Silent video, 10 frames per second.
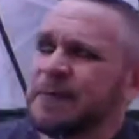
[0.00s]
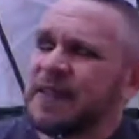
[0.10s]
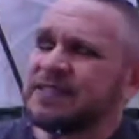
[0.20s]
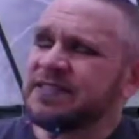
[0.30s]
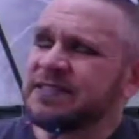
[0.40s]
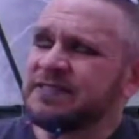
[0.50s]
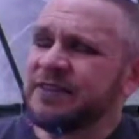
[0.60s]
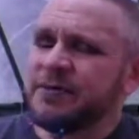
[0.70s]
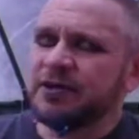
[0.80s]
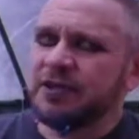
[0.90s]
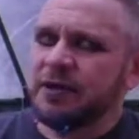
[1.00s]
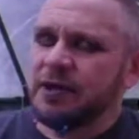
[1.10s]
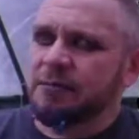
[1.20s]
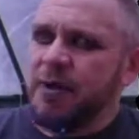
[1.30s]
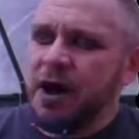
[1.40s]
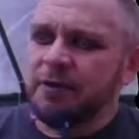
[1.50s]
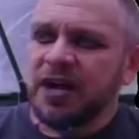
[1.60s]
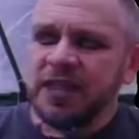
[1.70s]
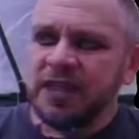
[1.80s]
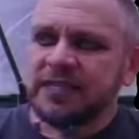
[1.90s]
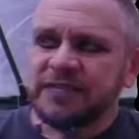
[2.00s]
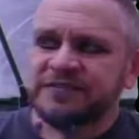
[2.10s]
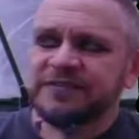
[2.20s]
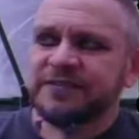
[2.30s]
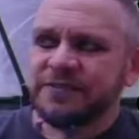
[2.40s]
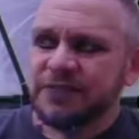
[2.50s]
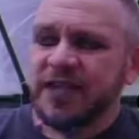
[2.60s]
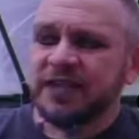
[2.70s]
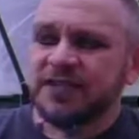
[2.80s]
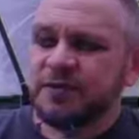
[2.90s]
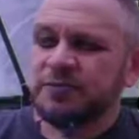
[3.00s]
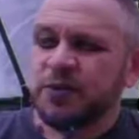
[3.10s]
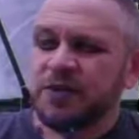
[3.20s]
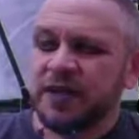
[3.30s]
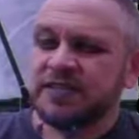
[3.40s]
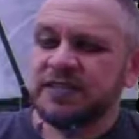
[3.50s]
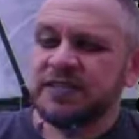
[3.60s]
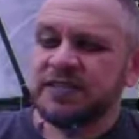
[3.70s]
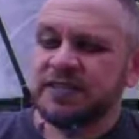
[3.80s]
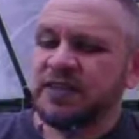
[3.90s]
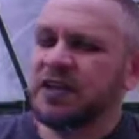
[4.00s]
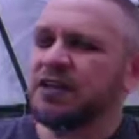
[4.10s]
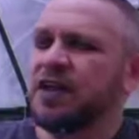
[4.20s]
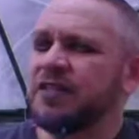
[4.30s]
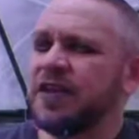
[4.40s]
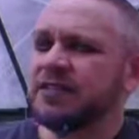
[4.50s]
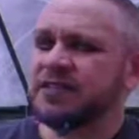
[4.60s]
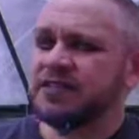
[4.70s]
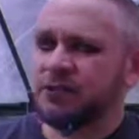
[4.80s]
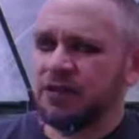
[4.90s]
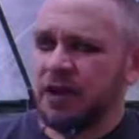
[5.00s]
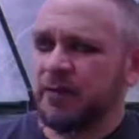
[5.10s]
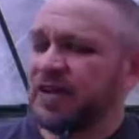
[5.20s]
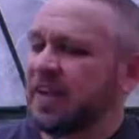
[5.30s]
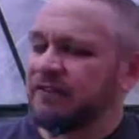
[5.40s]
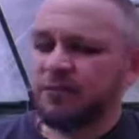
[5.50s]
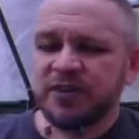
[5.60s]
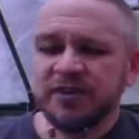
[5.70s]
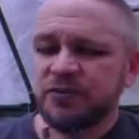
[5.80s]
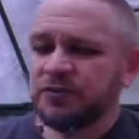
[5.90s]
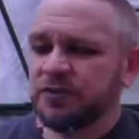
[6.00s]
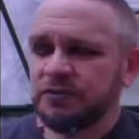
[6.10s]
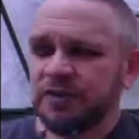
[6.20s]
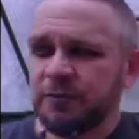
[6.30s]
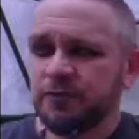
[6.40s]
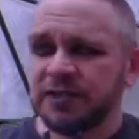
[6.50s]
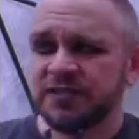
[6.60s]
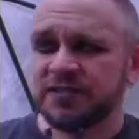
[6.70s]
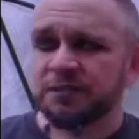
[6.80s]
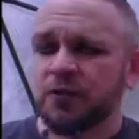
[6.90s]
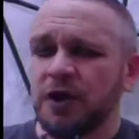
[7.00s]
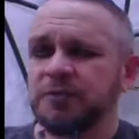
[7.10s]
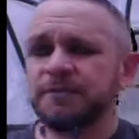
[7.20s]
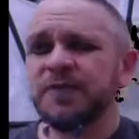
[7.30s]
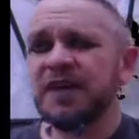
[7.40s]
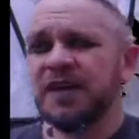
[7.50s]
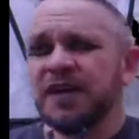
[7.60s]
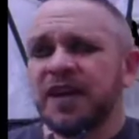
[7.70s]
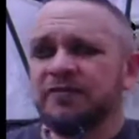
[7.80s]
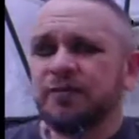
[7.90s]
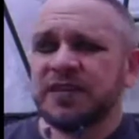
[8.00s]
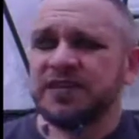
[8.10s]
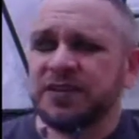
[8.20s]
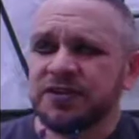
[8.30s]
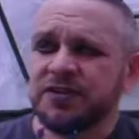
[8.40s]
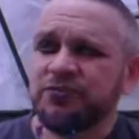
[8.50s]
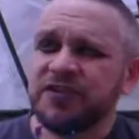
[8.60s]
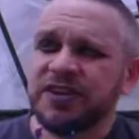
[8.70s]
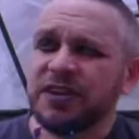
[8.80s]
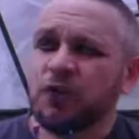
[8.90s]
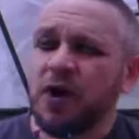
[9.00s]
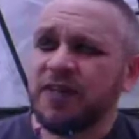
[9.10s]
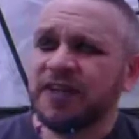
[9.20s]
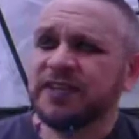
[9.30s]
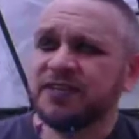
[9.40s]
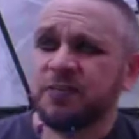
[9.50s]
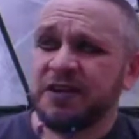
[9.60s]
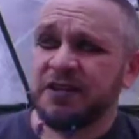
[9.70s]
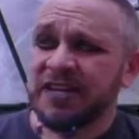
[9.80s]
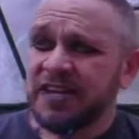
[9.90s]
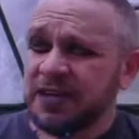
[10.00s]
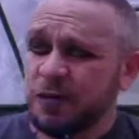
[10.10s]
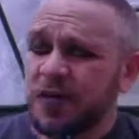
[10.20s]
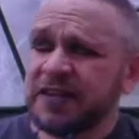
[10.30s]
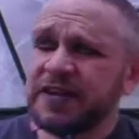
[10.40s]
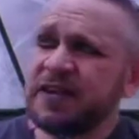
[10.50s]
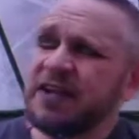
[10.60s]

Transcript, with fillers: It's very much like a mob collective lots of people with lots of ideas, and a lot of the ideas are in common. Everybody's going to agree oppression is a problem, everybody's going to agree equality is better than inequality.